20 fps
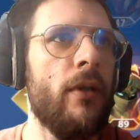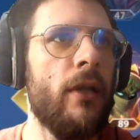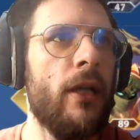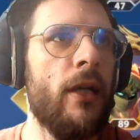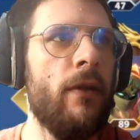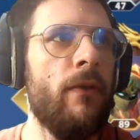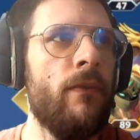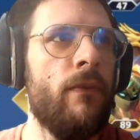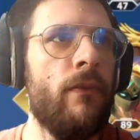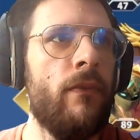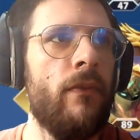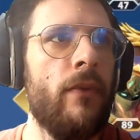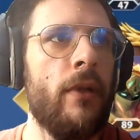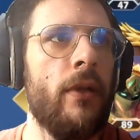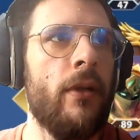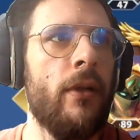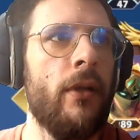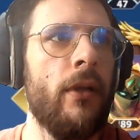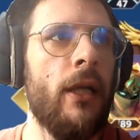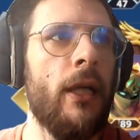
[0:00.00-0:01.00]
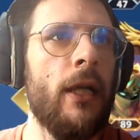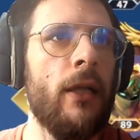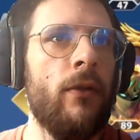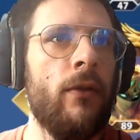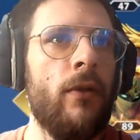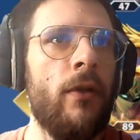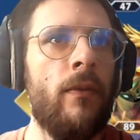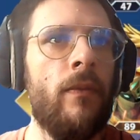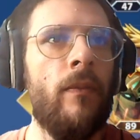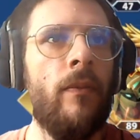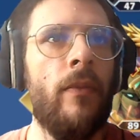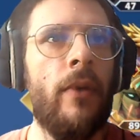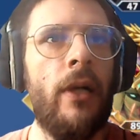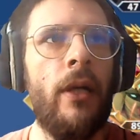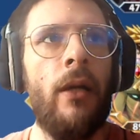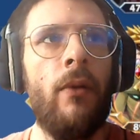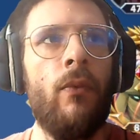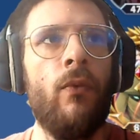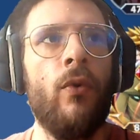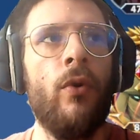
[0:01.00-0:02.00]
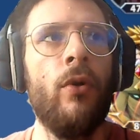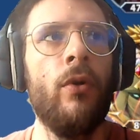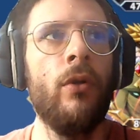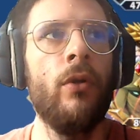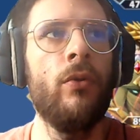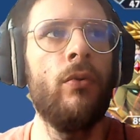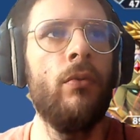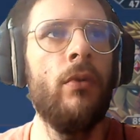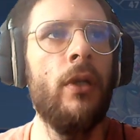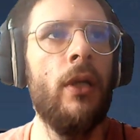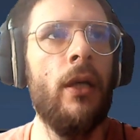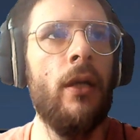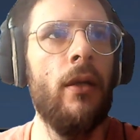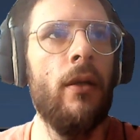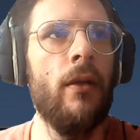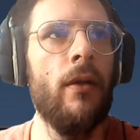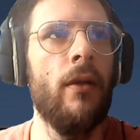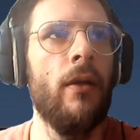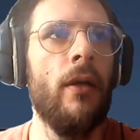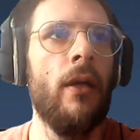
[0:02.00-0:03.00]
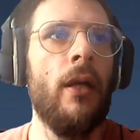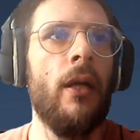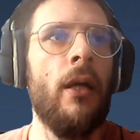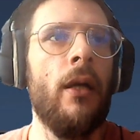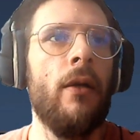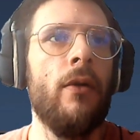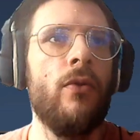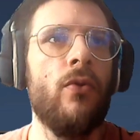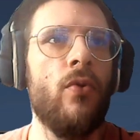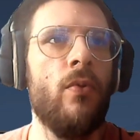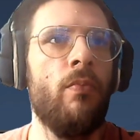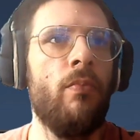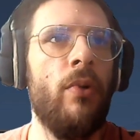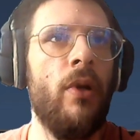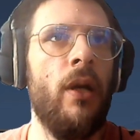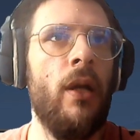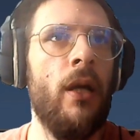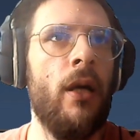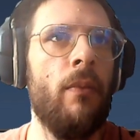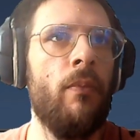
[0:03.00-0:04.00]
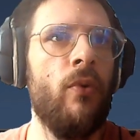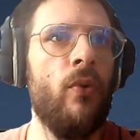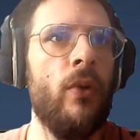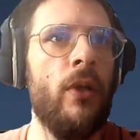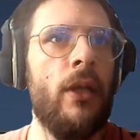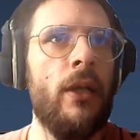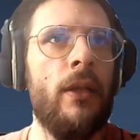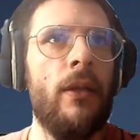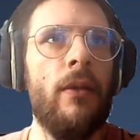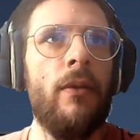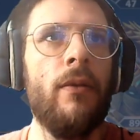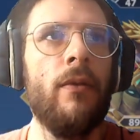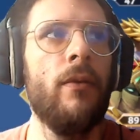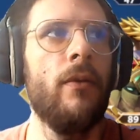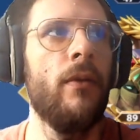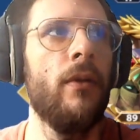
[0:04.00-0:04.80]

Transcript: I've gotten my Wukong today, so I'm pretty happy with that.